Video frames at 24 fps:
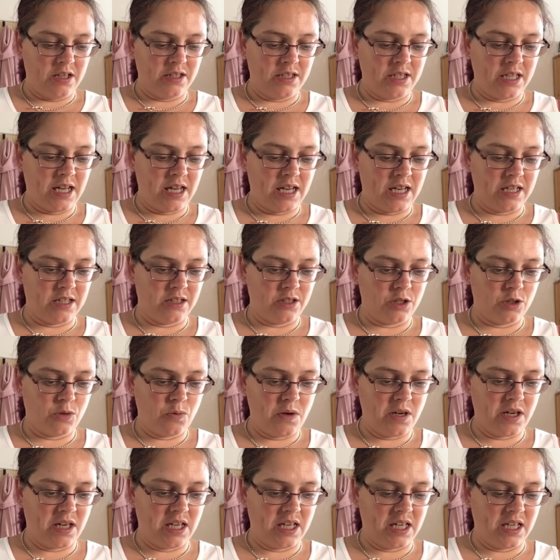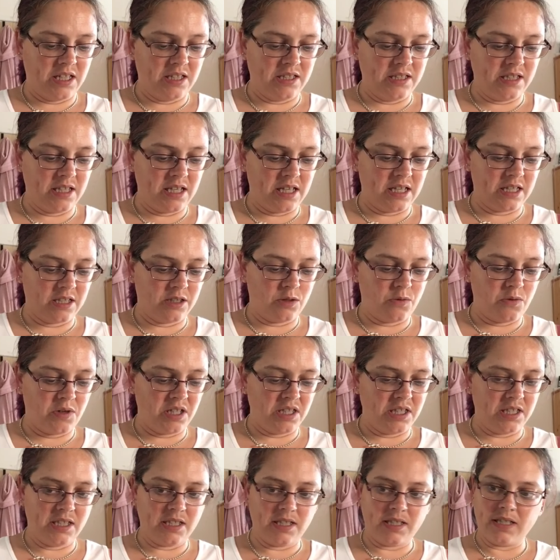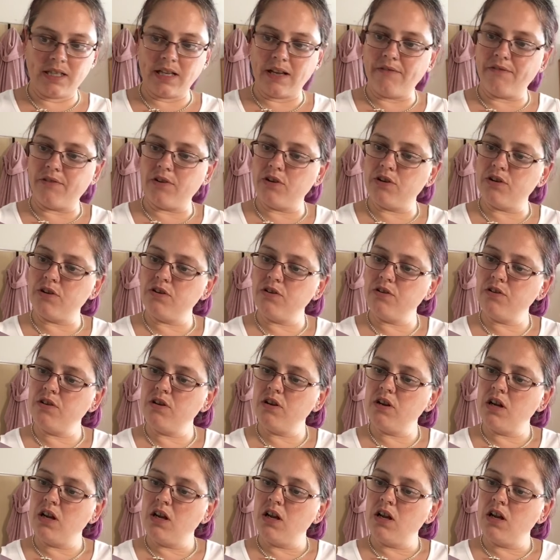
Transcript: 10, 26, 27,